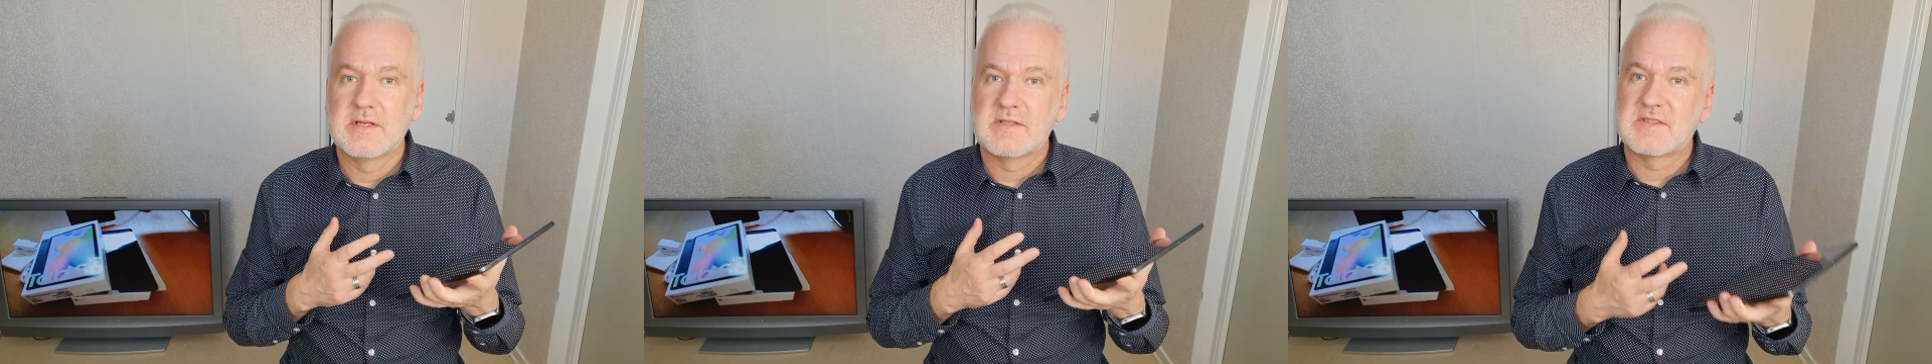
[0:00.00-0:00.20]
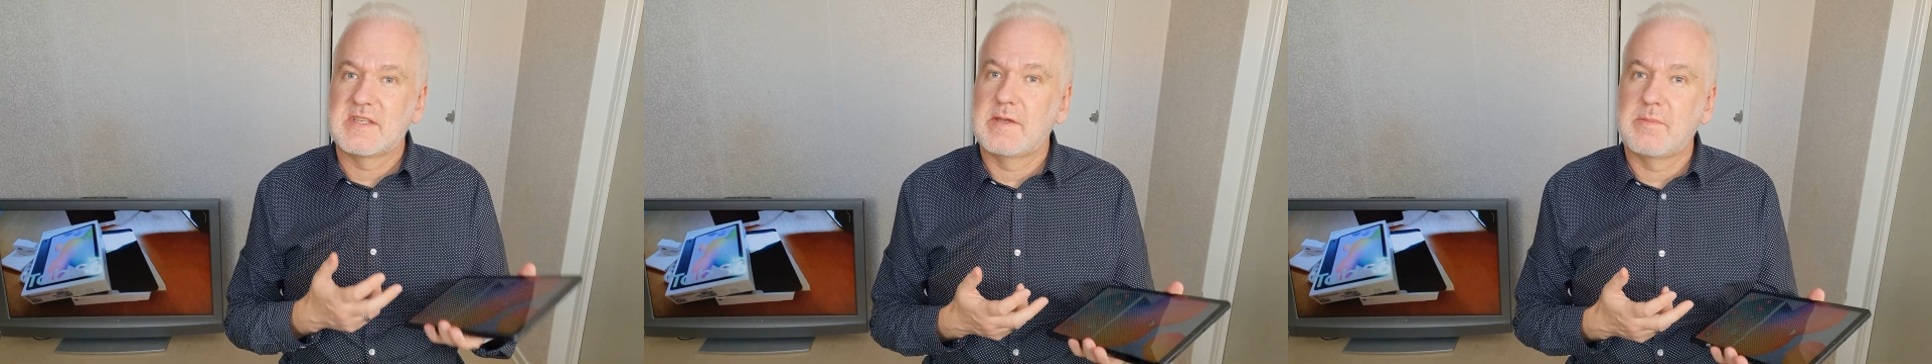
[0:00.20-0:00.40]

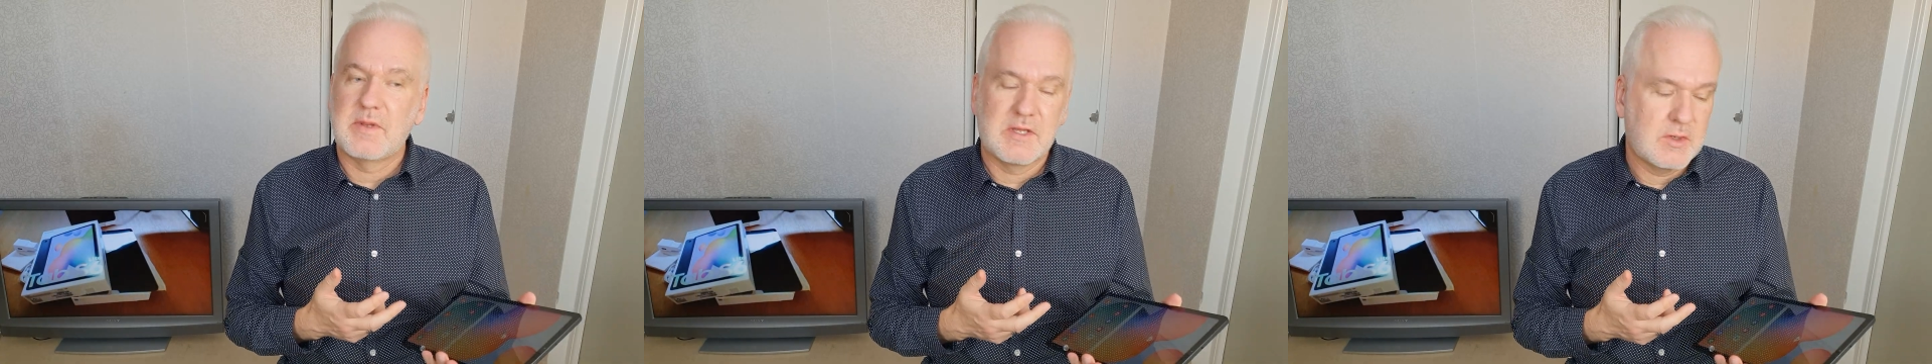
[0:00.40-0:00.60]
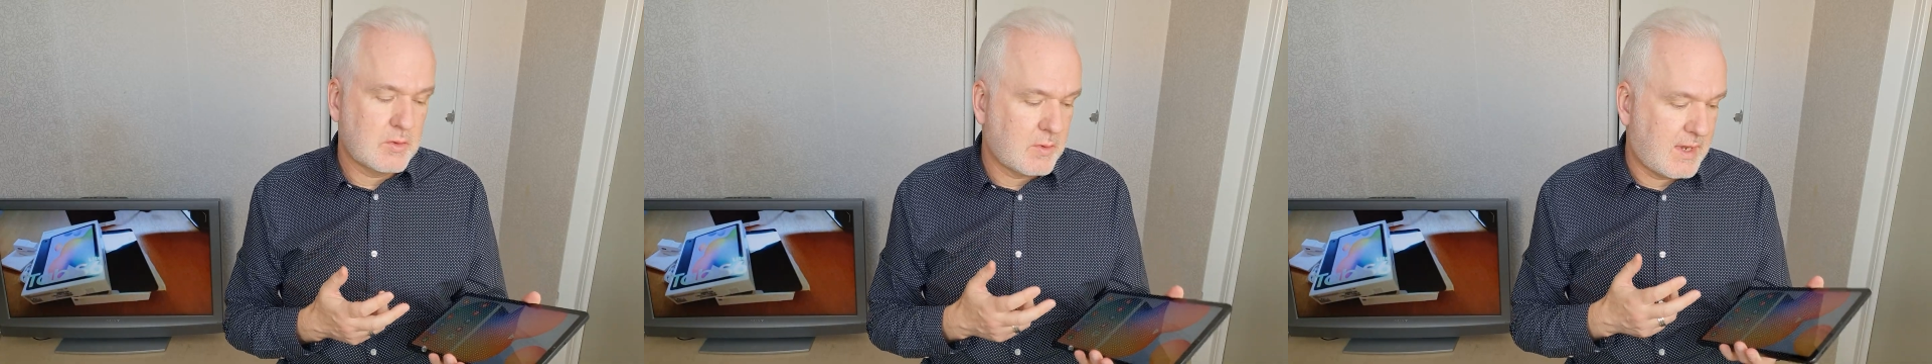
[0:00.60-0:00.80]

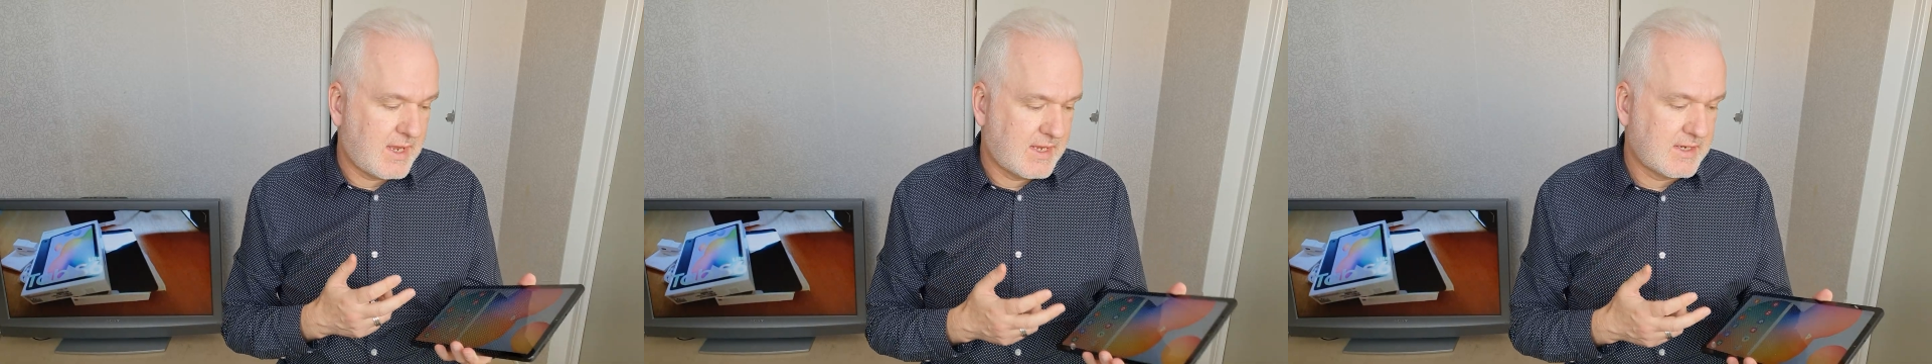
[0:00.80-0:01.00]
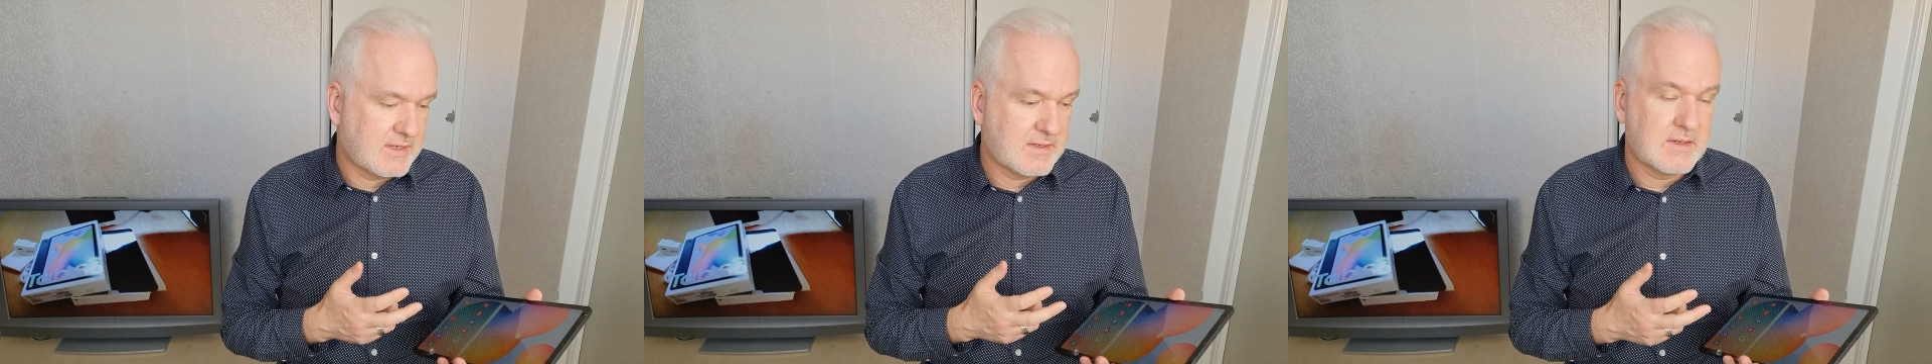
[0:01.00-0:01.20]
CPU
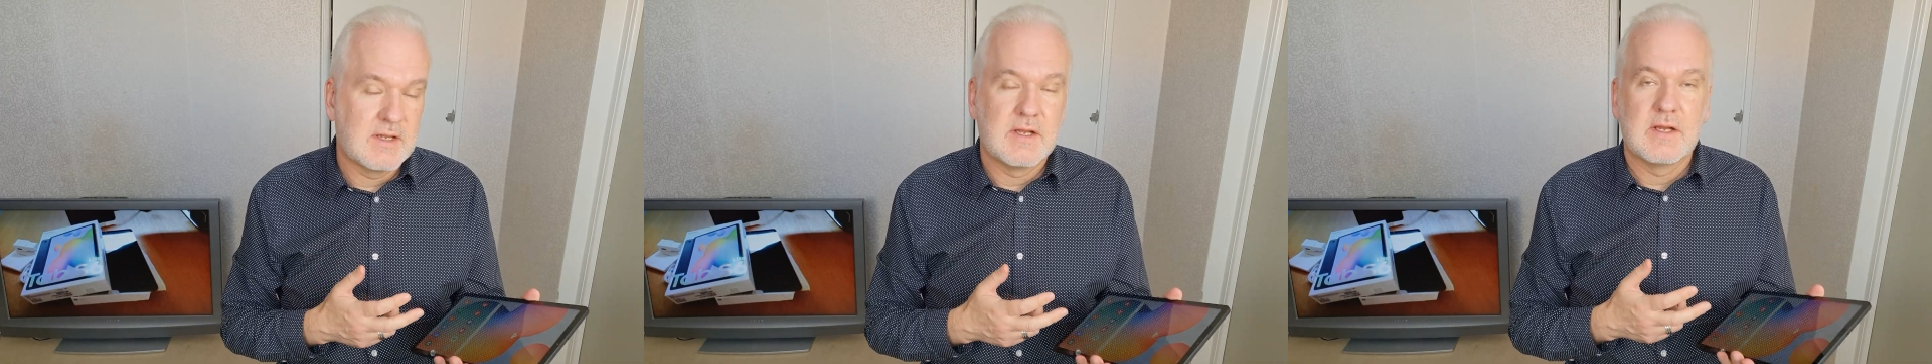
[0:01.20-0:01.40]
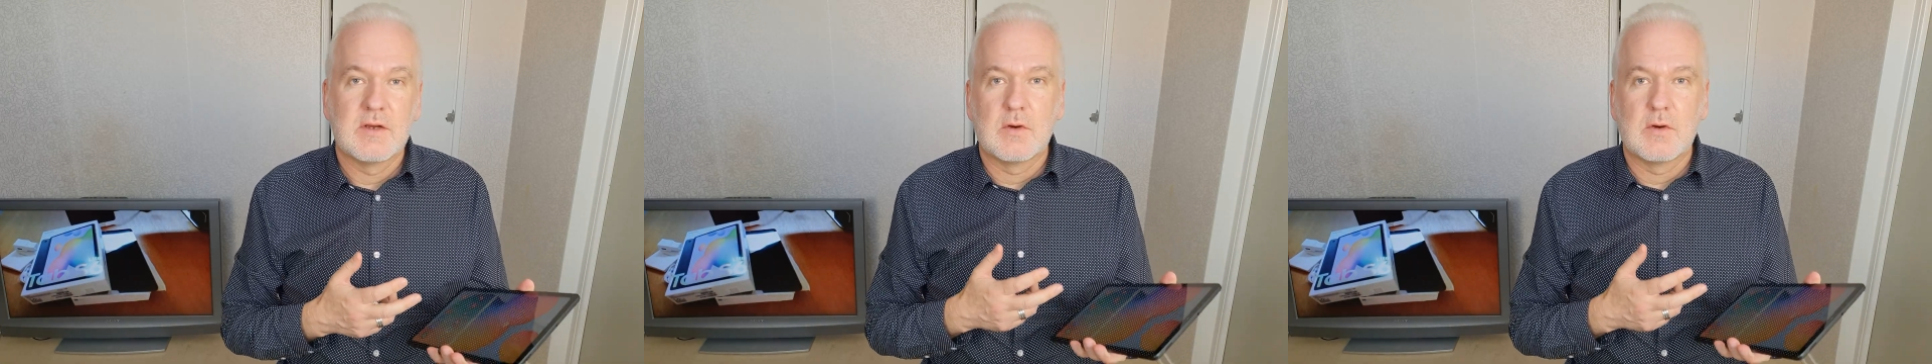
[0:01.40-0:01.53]
and